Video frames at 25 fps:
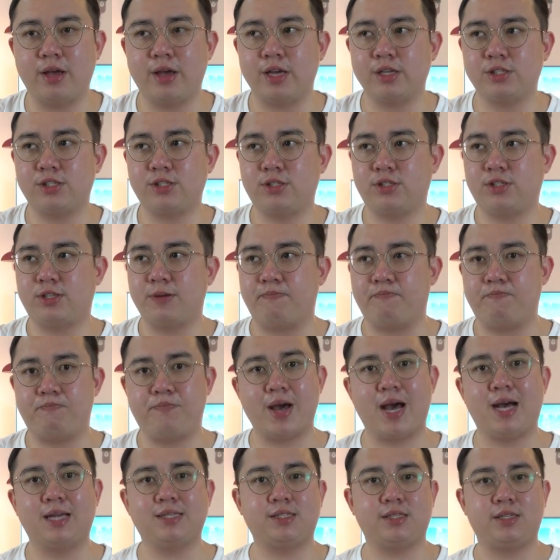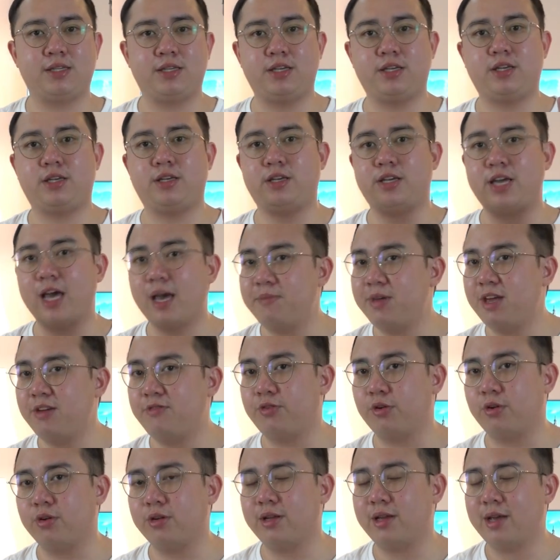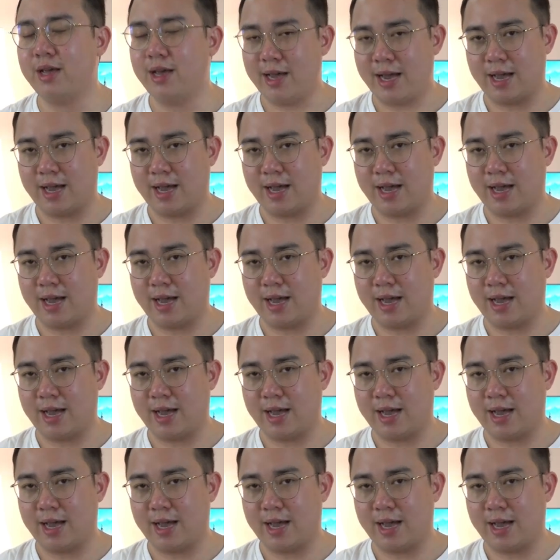is the best gaming phone,